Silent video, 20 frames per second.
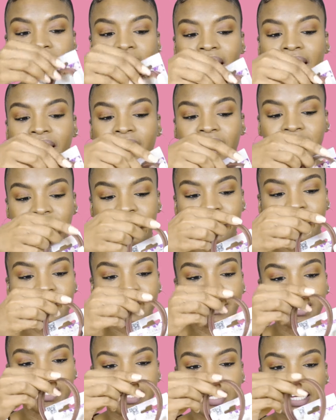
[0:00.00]
hair
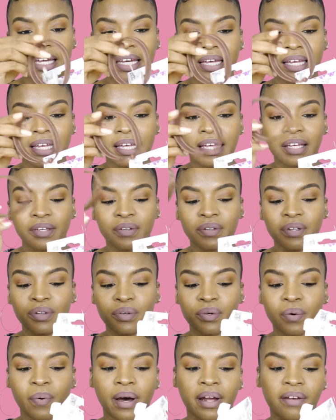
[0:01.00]
accessory. You can
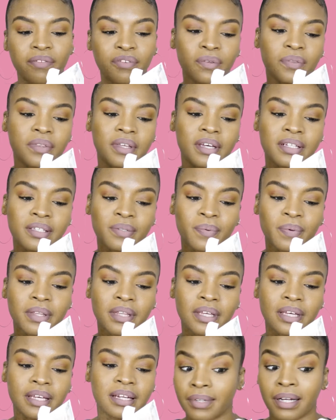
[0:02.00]
do quite a few things
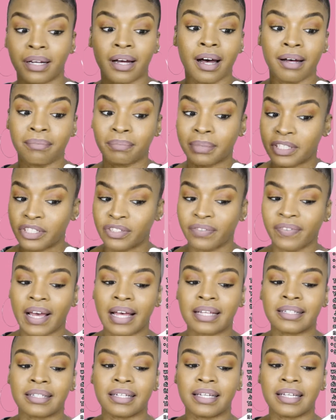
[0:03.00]
with it. Accomplish
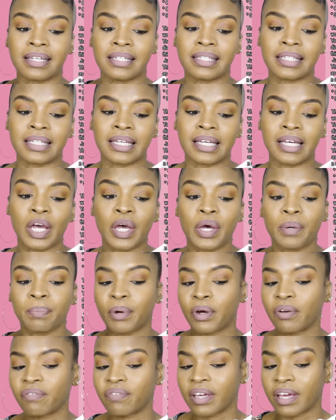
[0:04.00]
fast, easy,
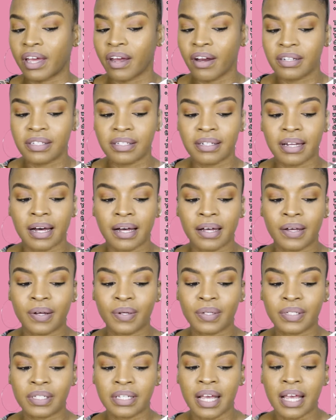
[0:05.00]
perfect
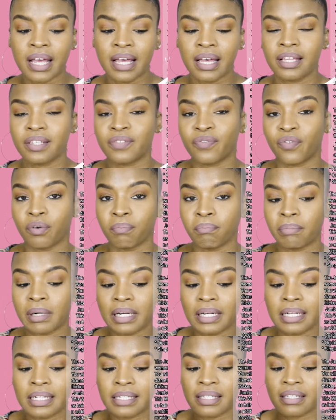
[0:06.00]
hairstyles. It's for
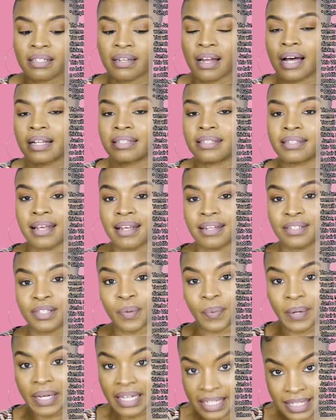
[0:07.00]
buns, knots, and
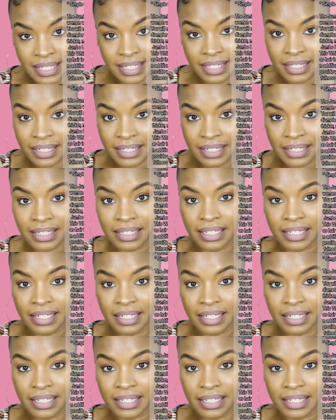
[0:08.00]
twists.